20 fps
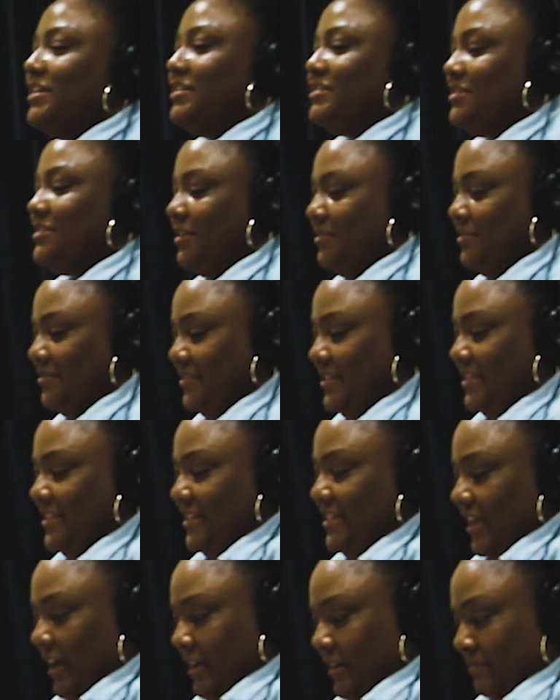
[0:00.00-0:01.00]
So
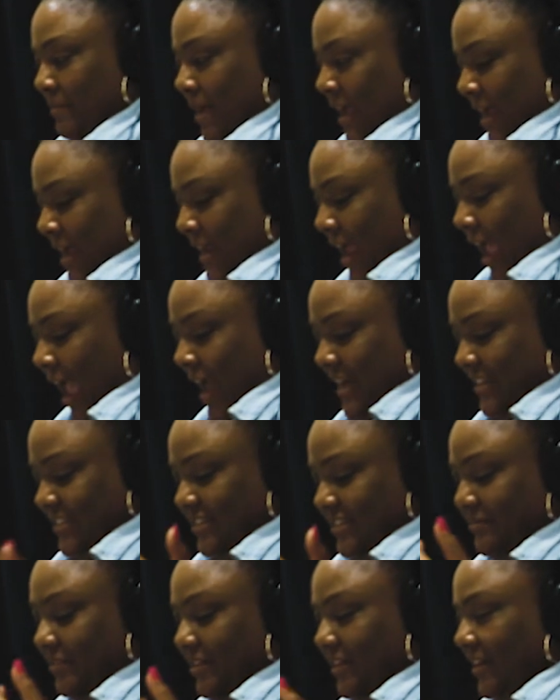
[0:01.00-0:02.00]
this young man
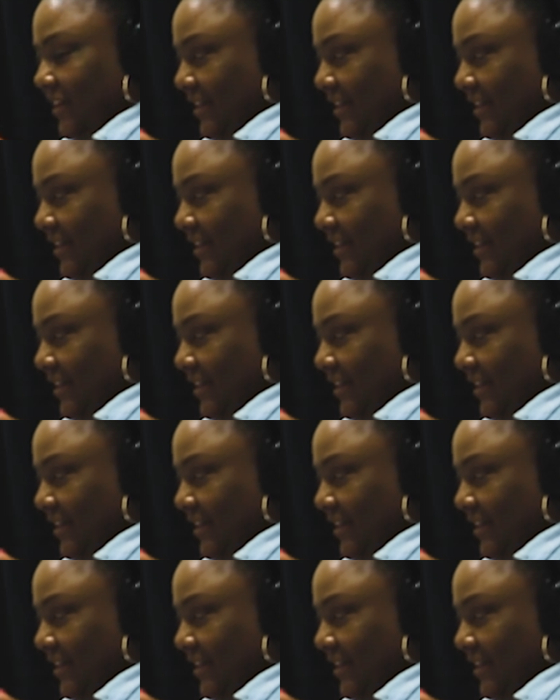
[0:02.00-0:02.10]
asked